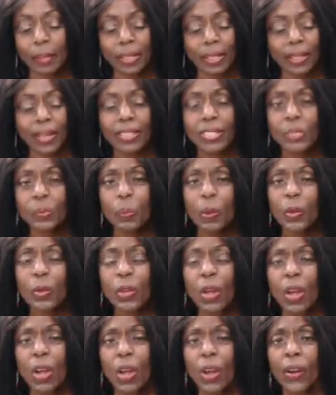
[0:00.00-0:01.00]
And I spoke
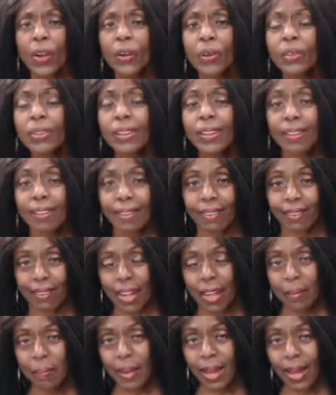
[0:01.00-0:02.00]
earlier
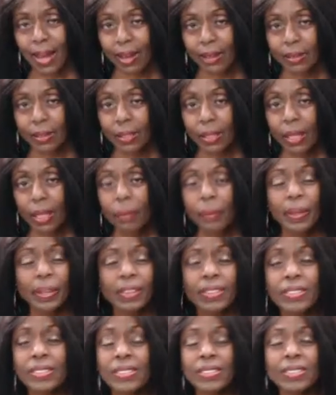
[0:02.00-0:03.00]
about
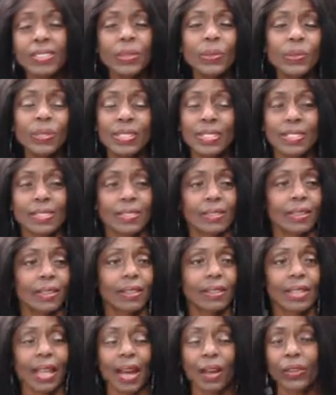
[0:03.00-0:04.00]
parents don't just
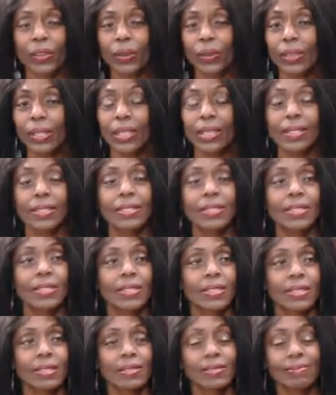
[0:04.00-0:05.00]
allow your kids
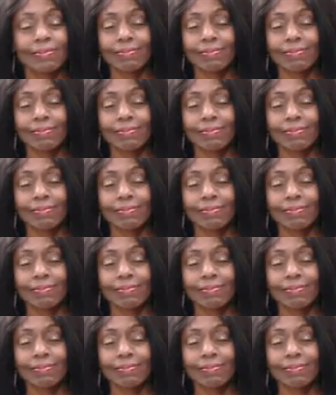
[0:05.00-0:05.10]
to,